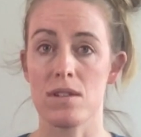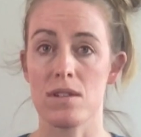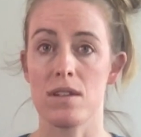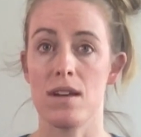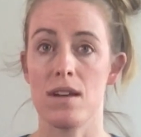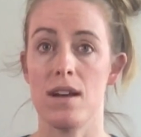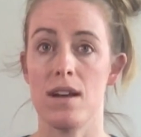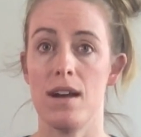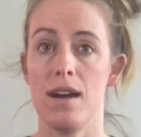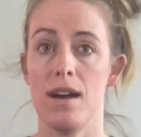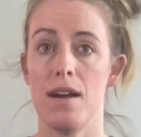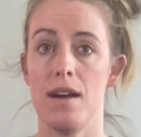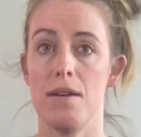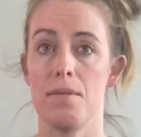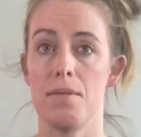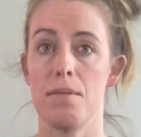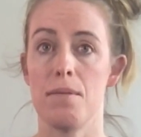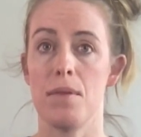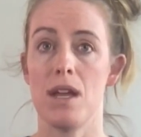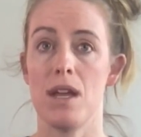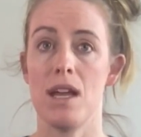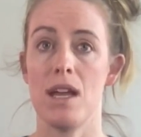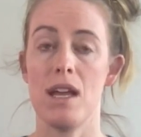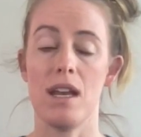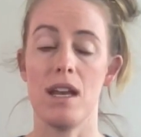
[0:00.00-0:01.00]

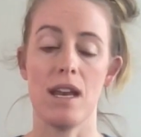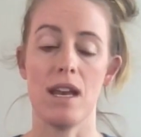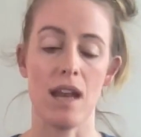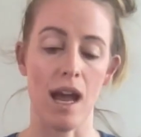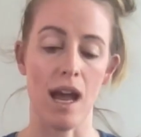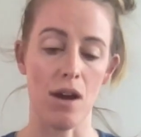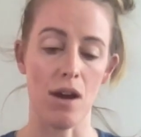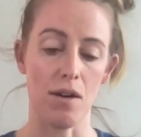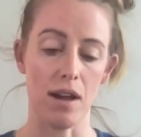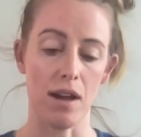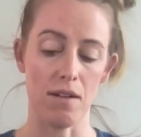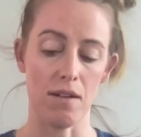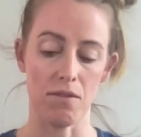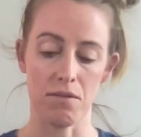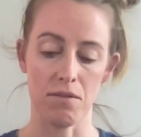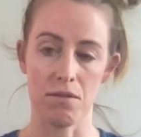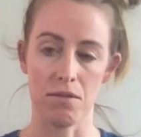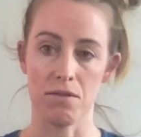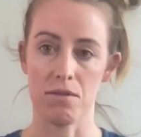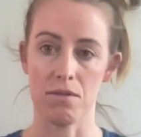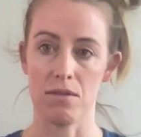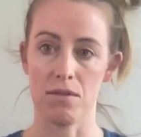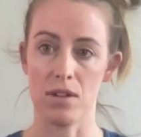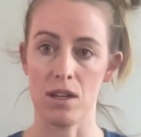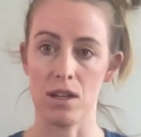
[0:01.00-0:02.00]
And now I've,
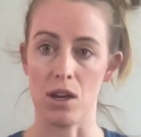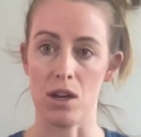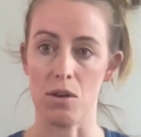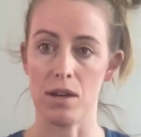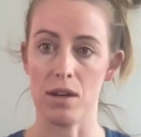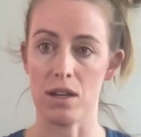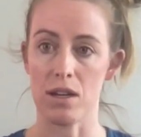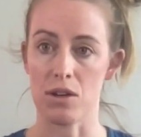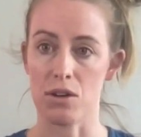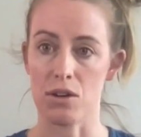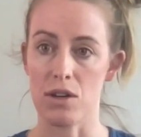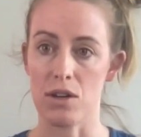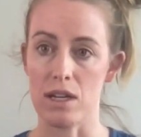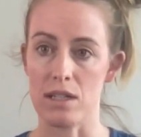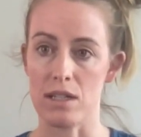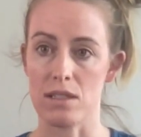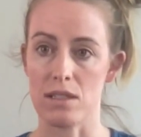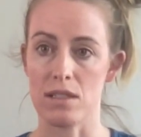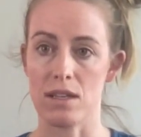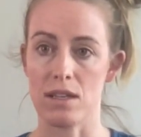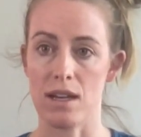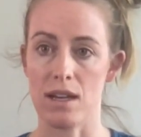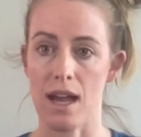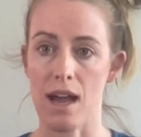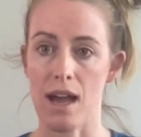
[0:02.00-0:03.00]
increased to
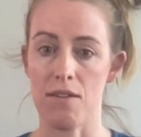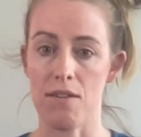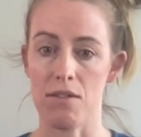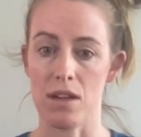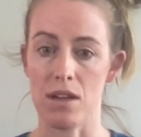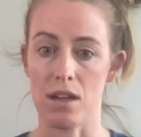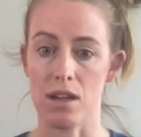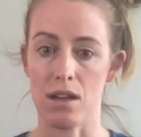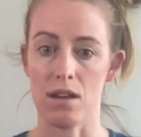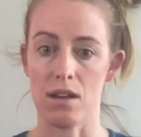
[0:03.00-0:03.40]
having